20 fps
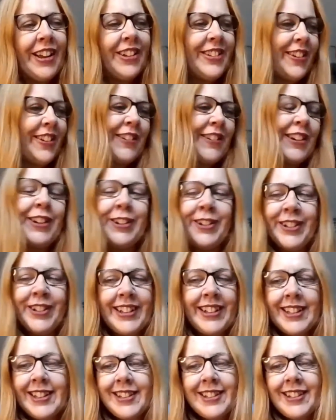on different
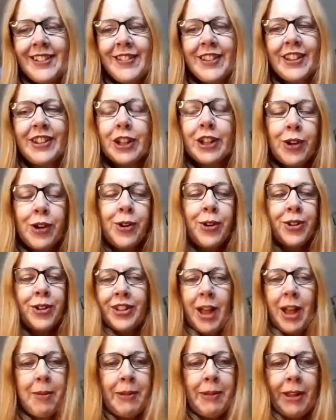courses. If there's a
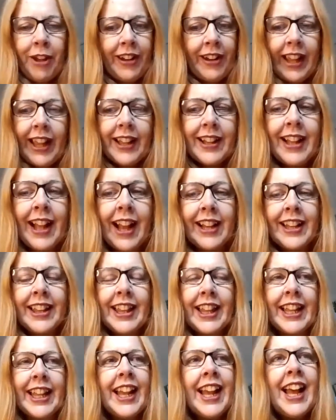course, I'll be on it, kind of
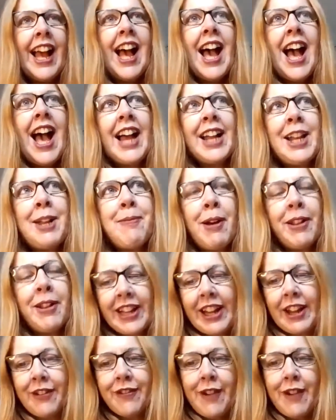thing. And I'm on
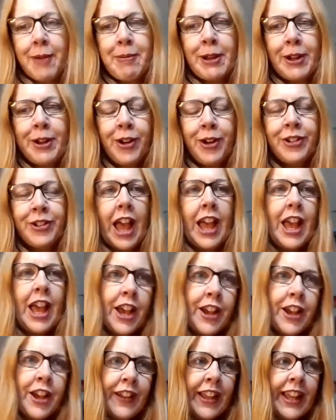the gift wrapping course. I
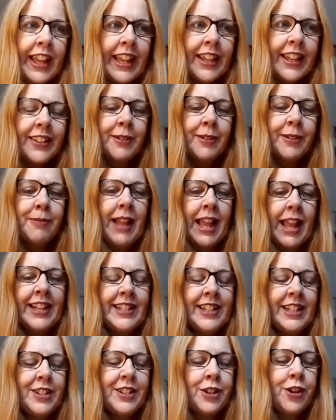overhear some
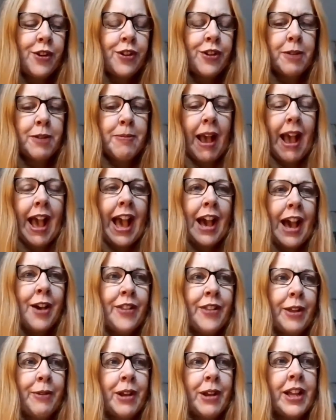ladies talking about how
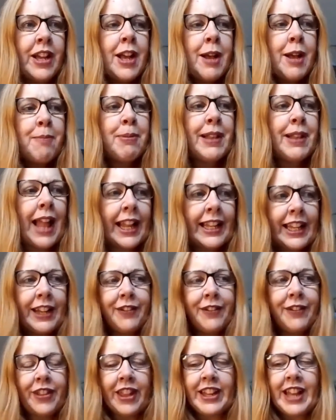they were
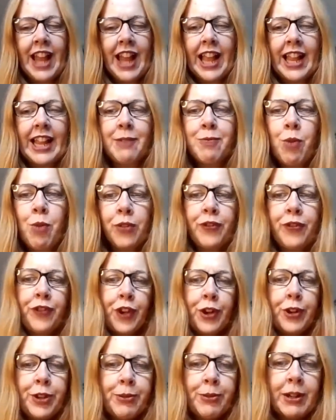planning for the night, what
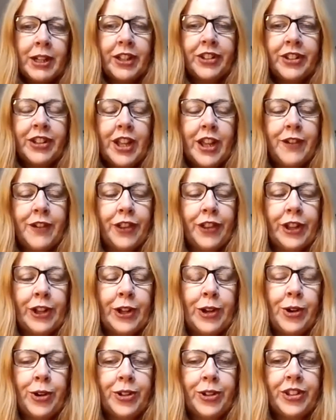food they were going to serve on the
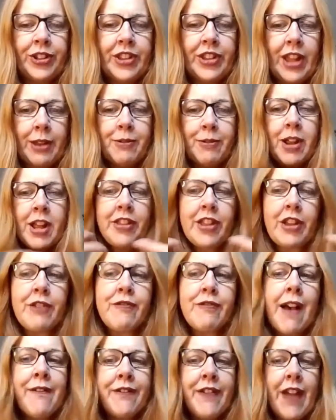courses. They
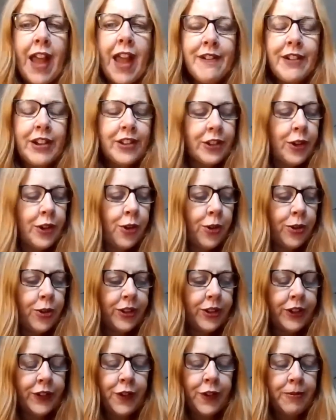ran various
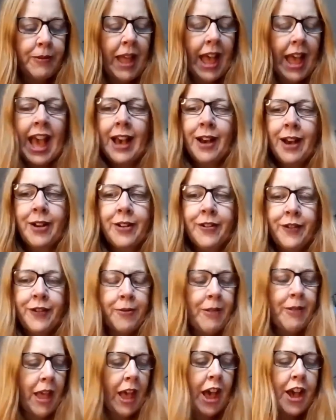courses from their house,
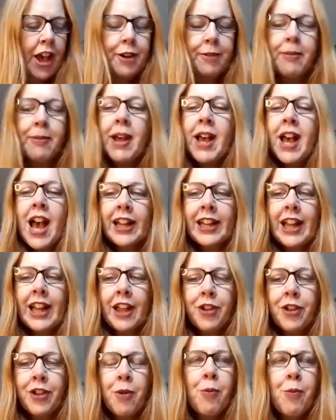from their home. And
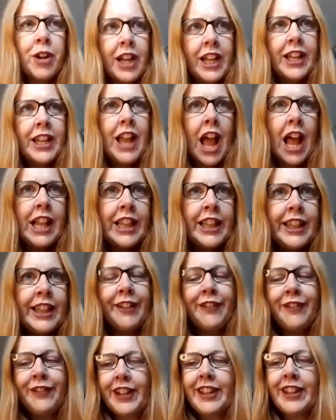I thought, what a
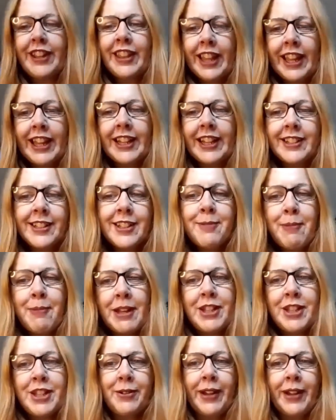lovely thing to
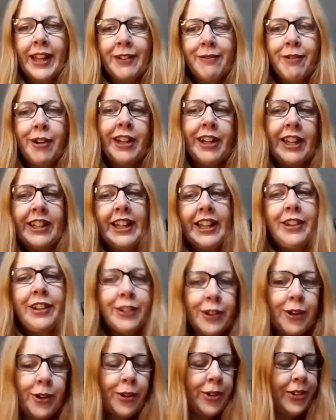be doing, running these
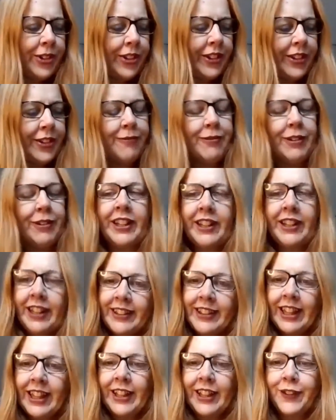courses and running
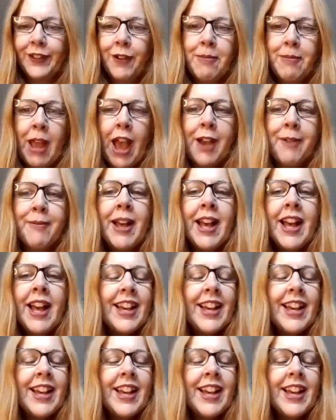these things from your home.